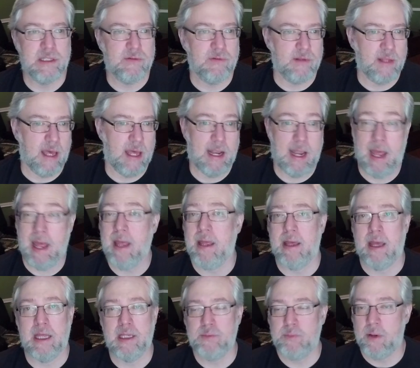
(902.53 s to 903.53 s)
for that. A,
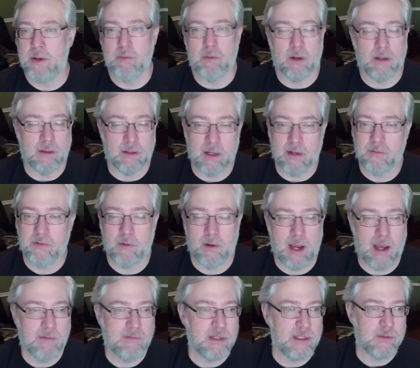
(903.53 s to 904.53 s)
H.P.
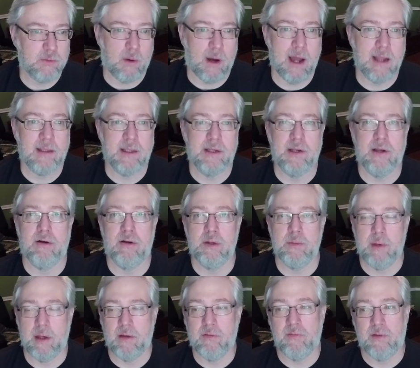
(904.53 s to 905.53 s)
Lovecraft is widely known to
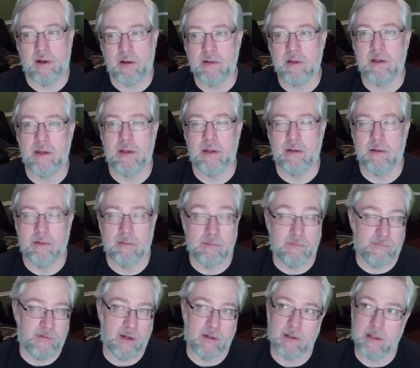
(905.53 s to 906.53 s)
be a fairly
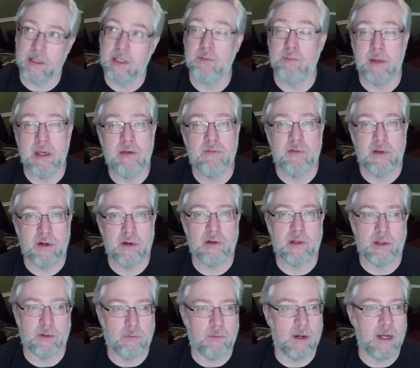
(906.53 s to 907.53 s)
virulent
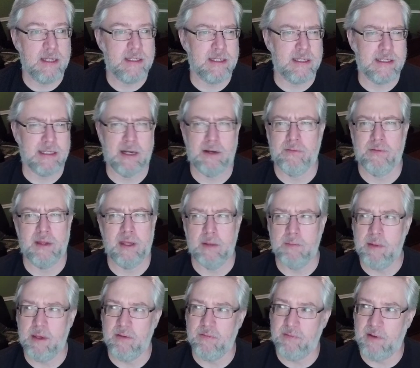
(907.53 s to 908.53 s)
racist. I don't think he'd
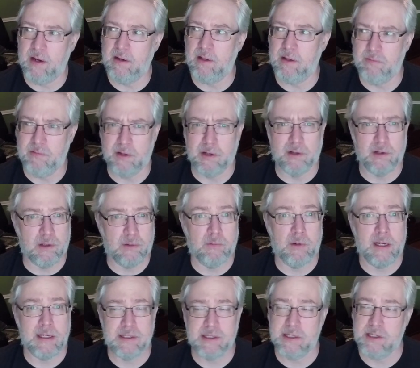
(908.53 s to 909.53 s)
be a fairly virulent
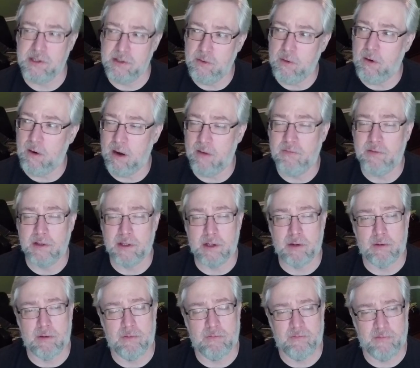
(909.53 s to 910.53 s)
racist. You are a
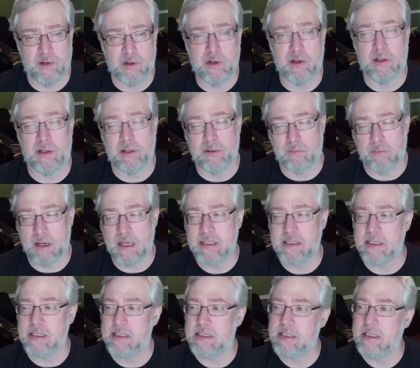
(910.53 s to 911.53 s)
virulent
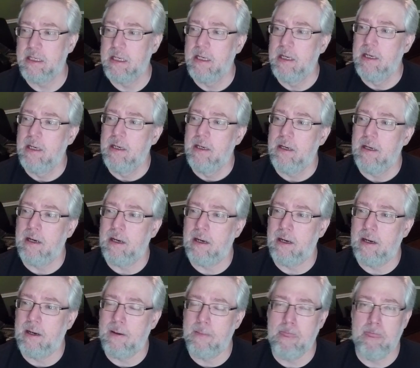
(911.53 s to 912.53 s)
racist.
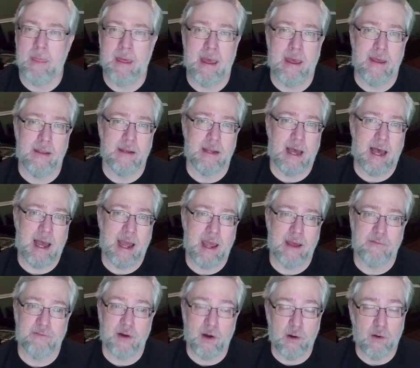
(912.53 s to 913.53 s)
And I
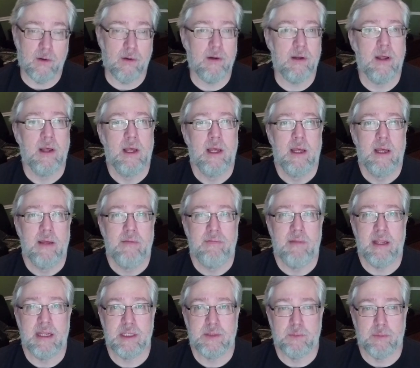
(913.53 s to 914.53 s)
have heard
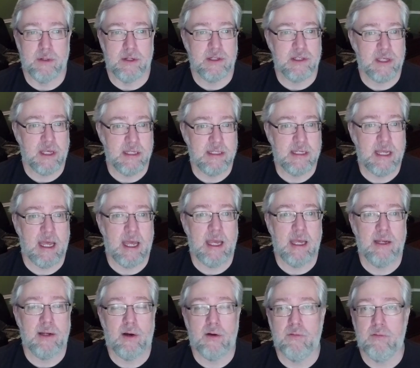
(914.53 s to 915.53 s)
that his books
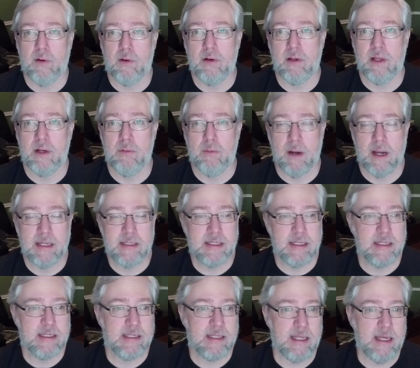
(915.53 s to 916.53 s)
contain overtly
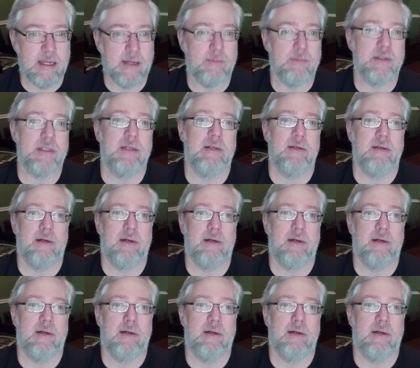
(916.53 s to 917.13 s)
racist themes.